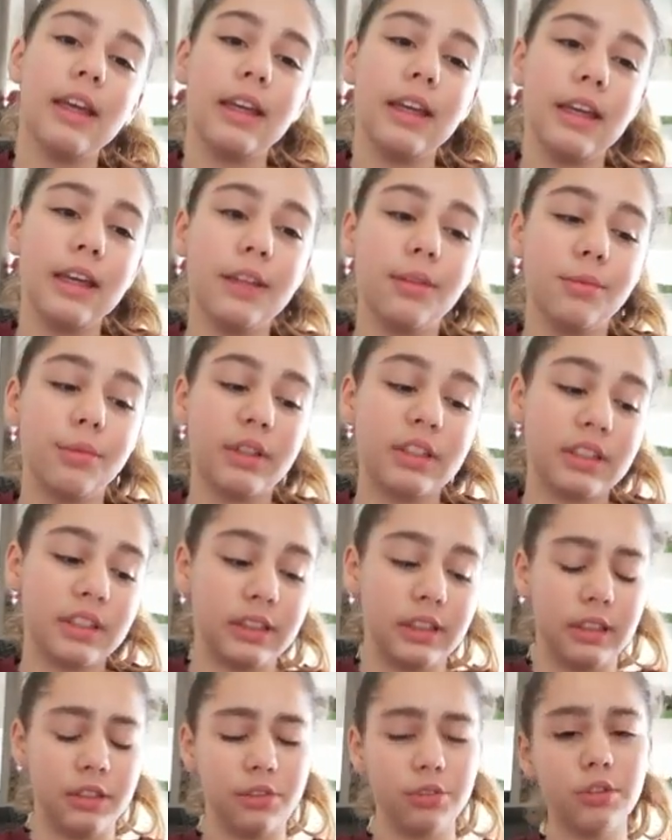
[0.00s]
It was
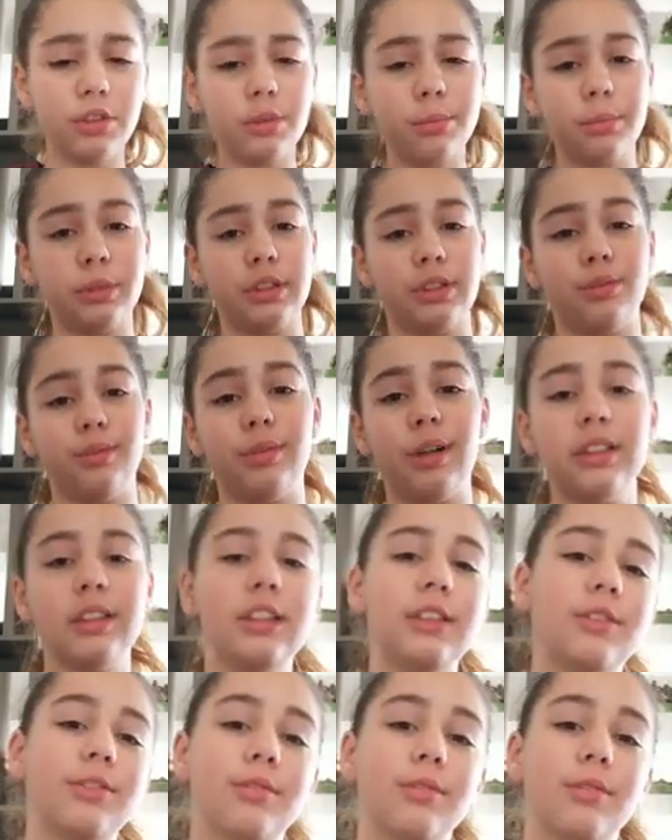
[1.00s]
an enormous,
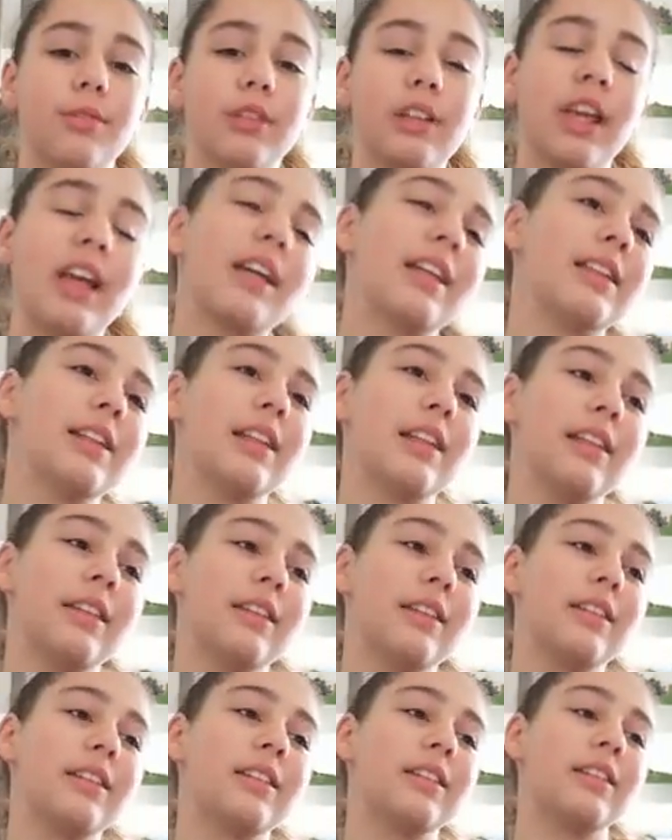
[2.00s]
wonderful,
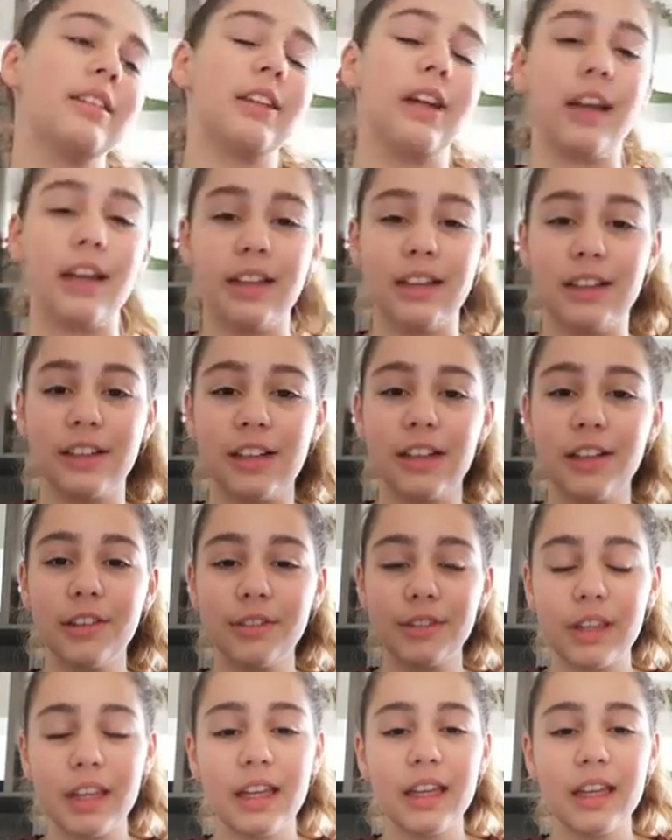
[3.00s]
excellent tiger.